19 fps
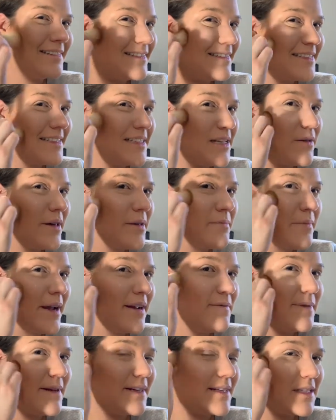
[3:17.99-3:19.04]
So it might have
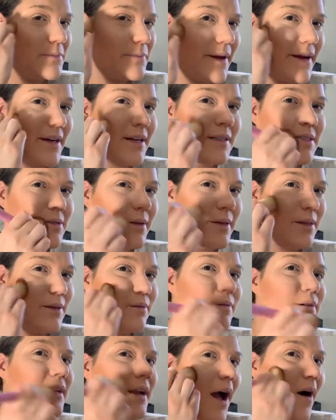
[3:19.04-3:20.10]
been expired. So I
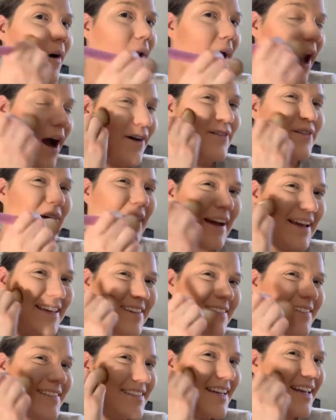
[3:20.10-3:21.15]
threw it out after I
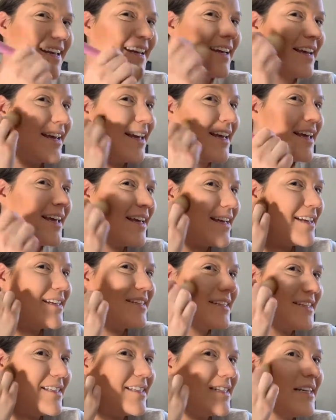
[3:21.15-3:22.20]
used it
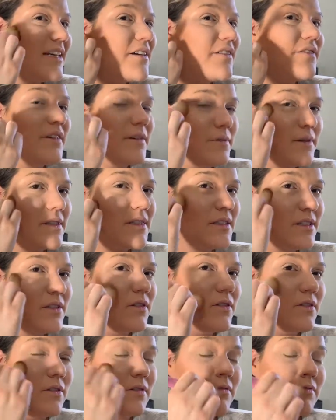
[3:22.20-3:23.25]
to see if it was
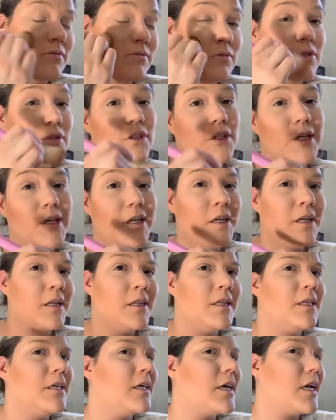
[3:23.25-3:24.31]
still good. And
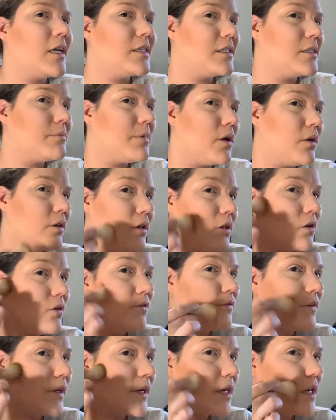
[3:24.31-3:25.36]
it kind of smelled a little
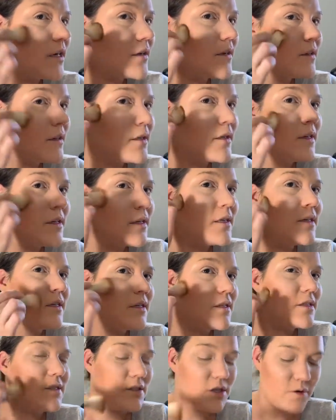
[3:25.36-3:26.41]
funny.
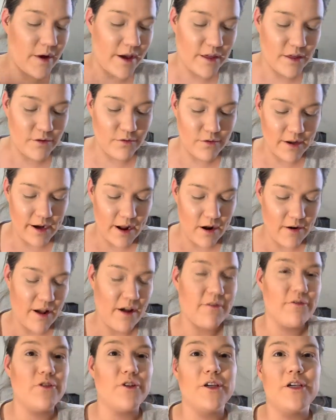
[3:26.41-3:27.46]
So I threw it out
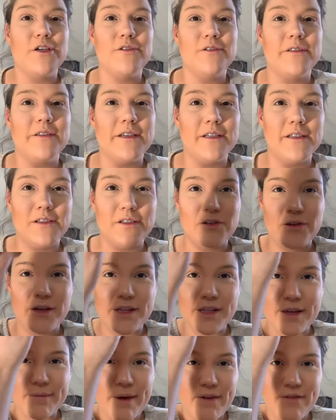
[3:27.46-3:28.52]
after I used it. So I
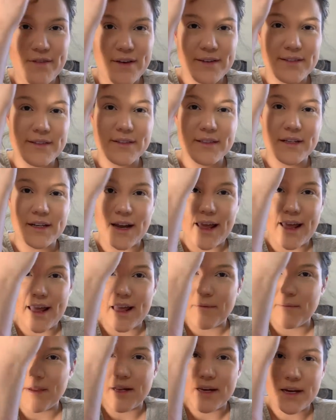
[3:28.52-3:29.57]
think my face is gonna
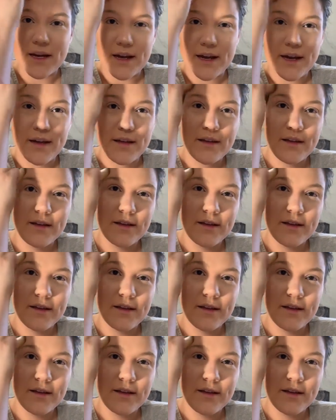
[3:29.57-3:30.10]
hate me today.